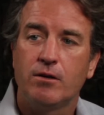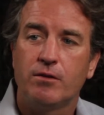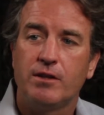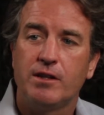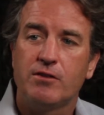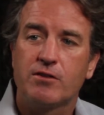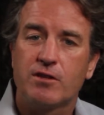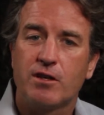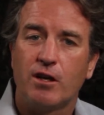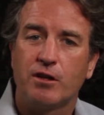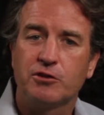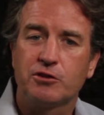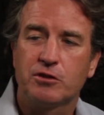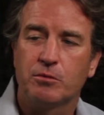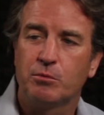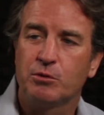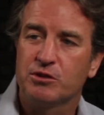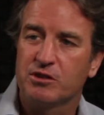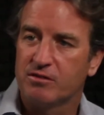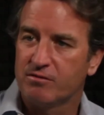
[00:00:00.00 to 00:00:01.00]
are these
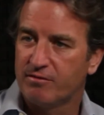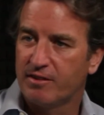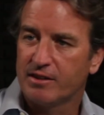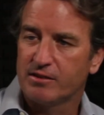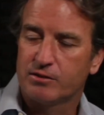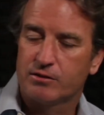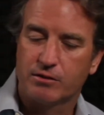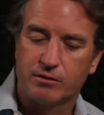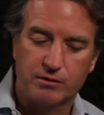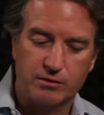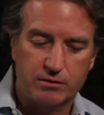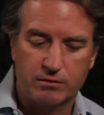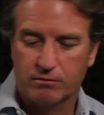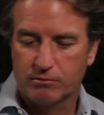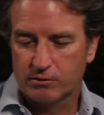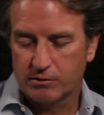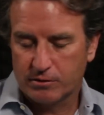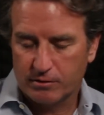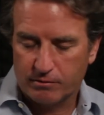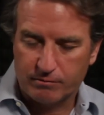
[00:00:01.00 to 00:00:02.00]
customers, investors,
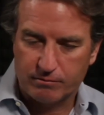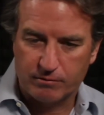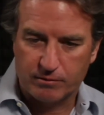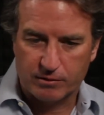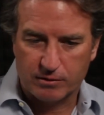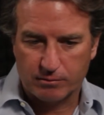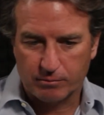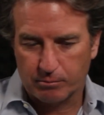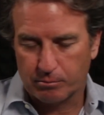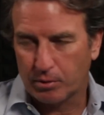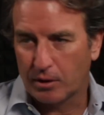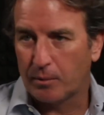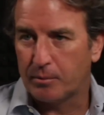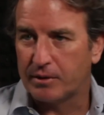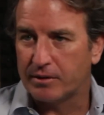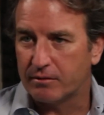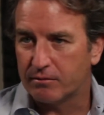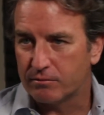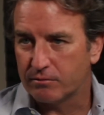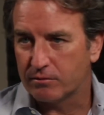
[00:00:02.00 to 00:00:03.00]

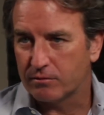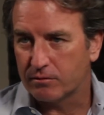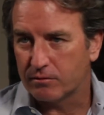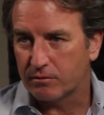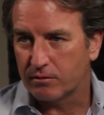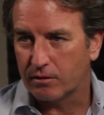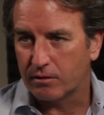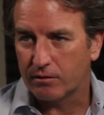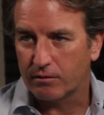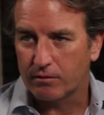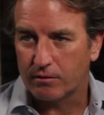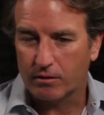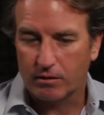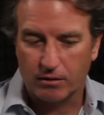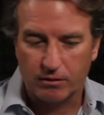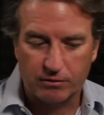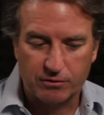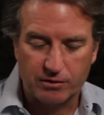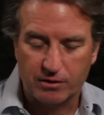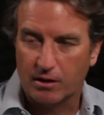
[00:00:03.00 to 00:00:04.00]
probably
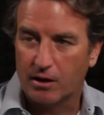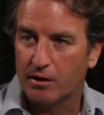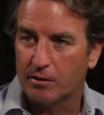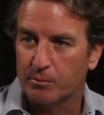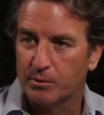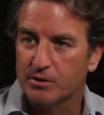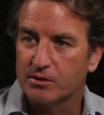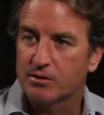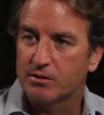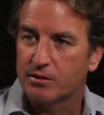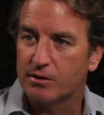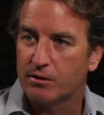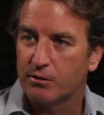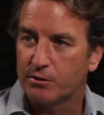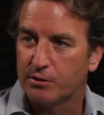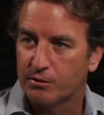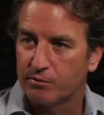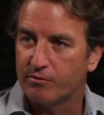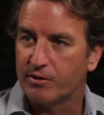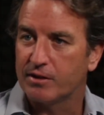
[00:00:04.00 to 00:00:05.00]
synonymous? You know,
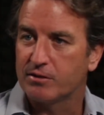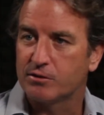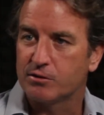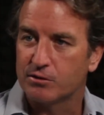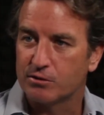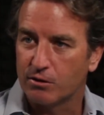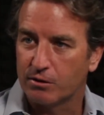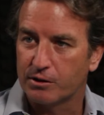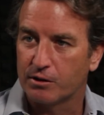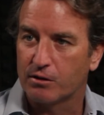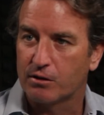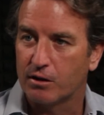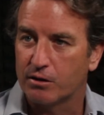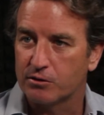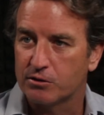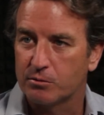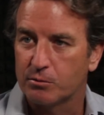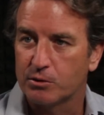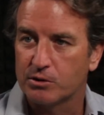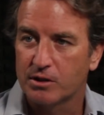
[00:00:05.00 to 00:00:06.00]
your investors are your
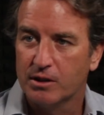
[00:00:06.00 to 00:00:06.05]
customers.